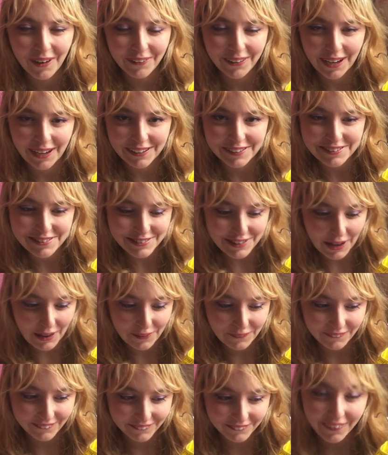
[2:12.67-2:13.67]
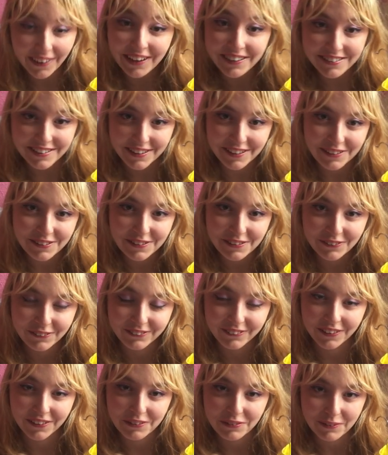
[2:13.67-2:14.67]
Okay, so what I did
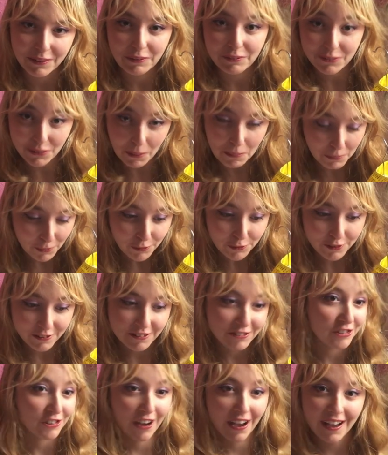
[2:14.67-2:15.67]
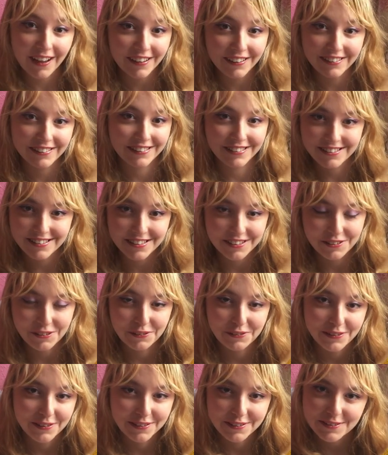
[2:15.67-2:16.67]
was, well, Dom ordered a shirt because you
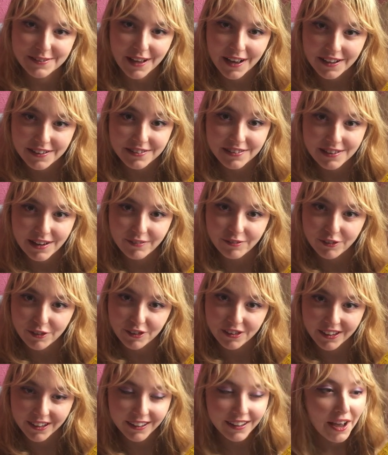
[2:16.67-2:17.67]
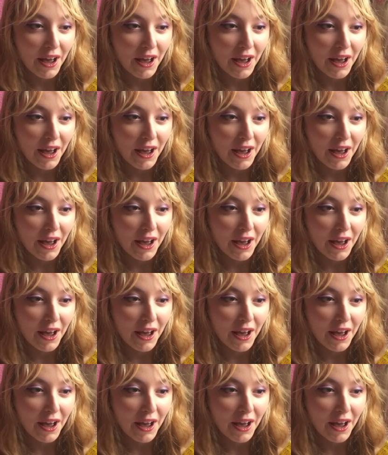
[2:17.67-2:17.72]
notice his size and everything.